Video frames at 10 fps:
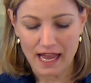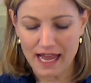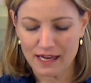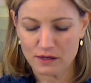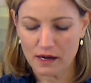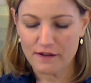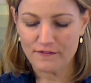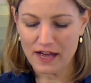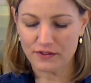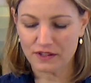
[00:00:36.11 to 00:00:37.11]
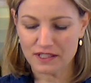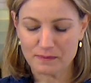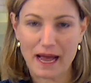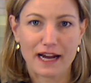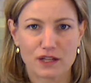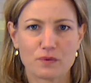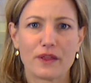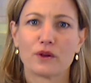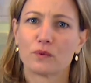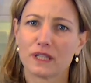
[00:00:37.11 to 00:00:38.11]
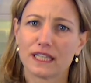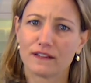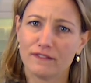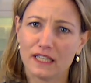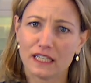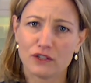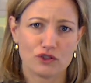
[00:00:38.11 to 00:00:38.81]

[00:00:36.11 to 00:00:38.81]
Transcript: and I found that these packets, while they're really convenient,